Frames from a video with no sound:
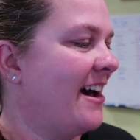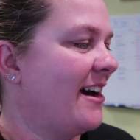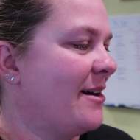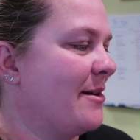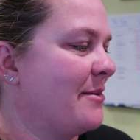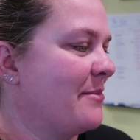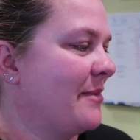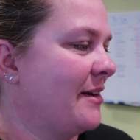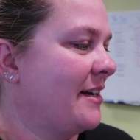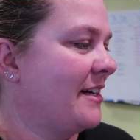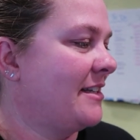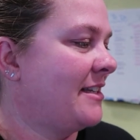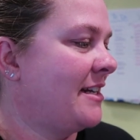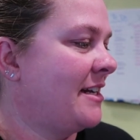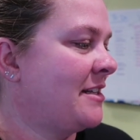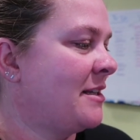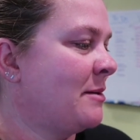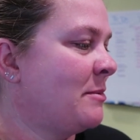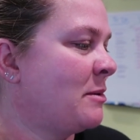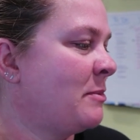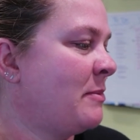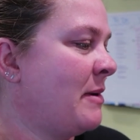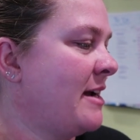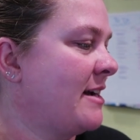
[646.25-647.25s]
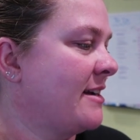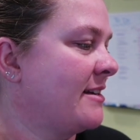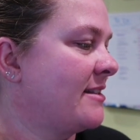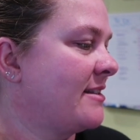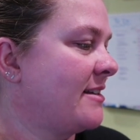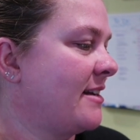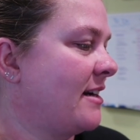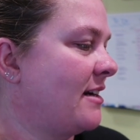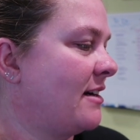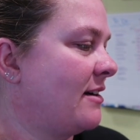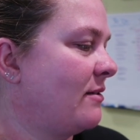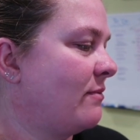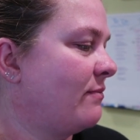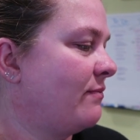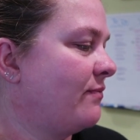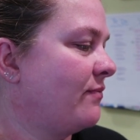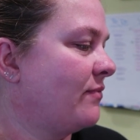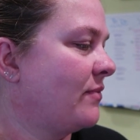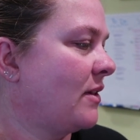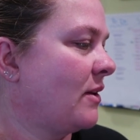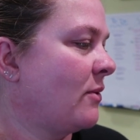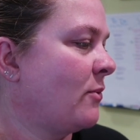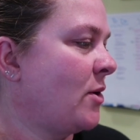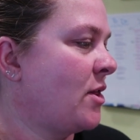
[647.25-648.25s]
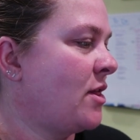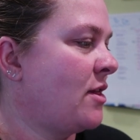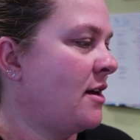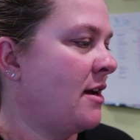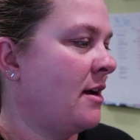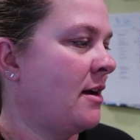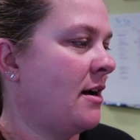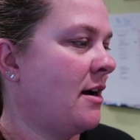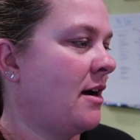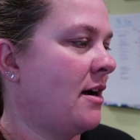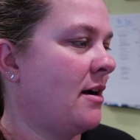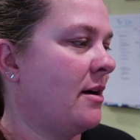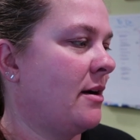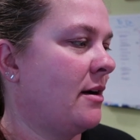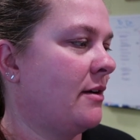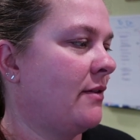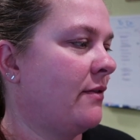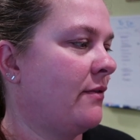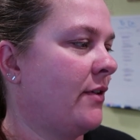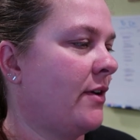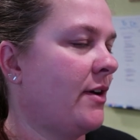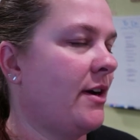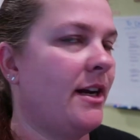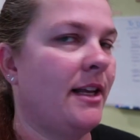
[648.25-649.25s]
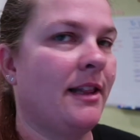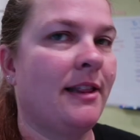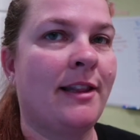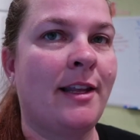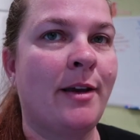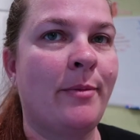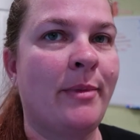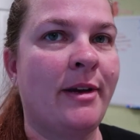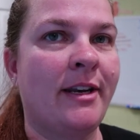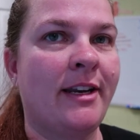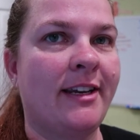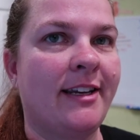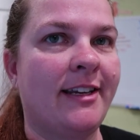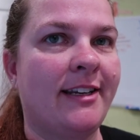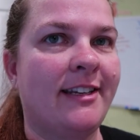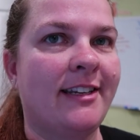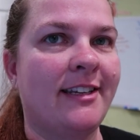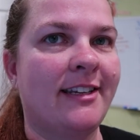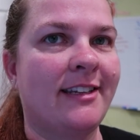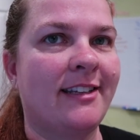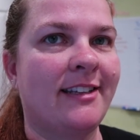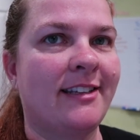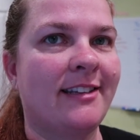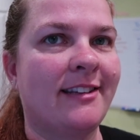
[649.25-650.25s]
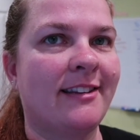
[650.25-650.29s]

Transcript: um, it takes up space, and with the uh, very limited,